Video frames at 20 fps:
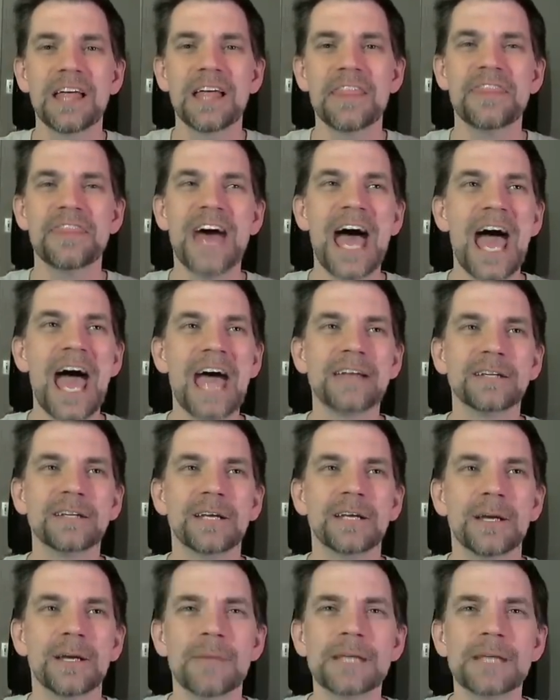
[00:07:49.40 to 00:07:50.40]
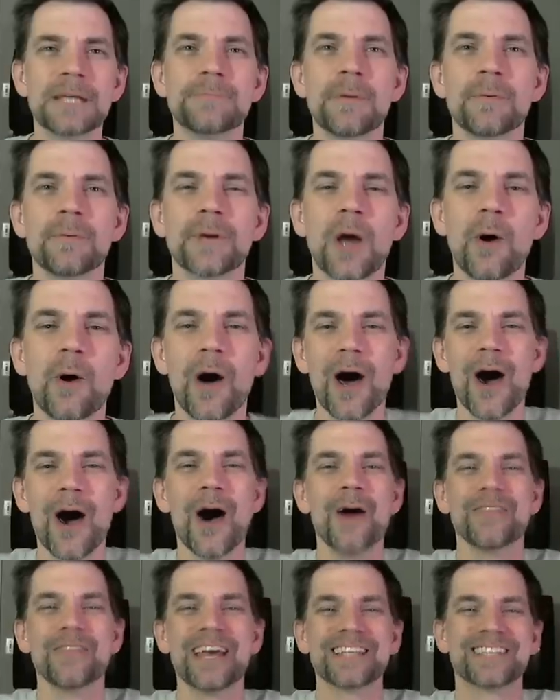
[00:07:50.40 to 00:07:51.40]
that makes people go,
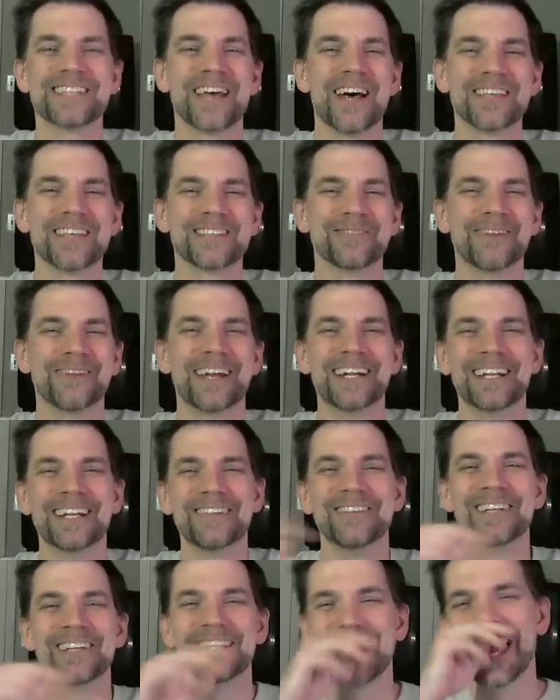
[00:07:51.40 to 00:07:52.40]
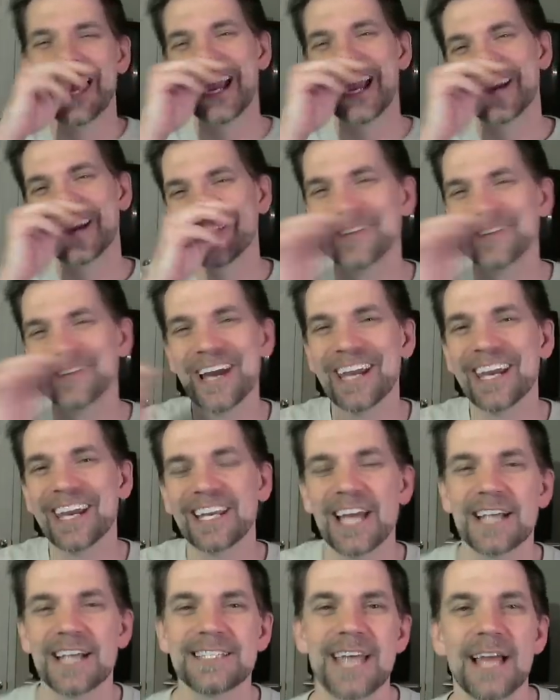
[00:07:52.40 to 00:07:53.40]
oh, that's awesome, I didn't even, like,
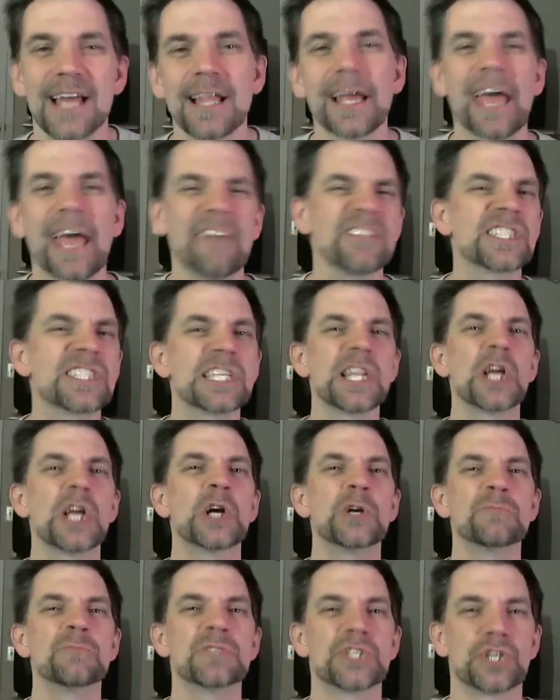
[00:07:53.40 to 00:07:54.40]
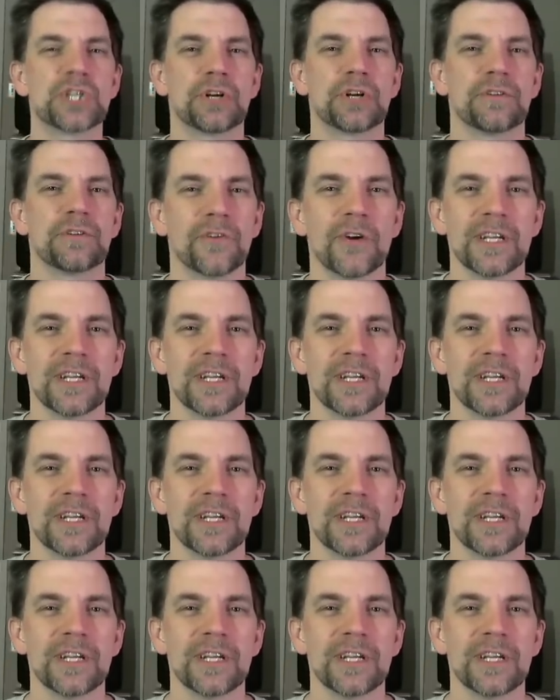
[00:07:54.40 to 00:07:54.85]
recognize that. Like, I have a Slurm shirt, for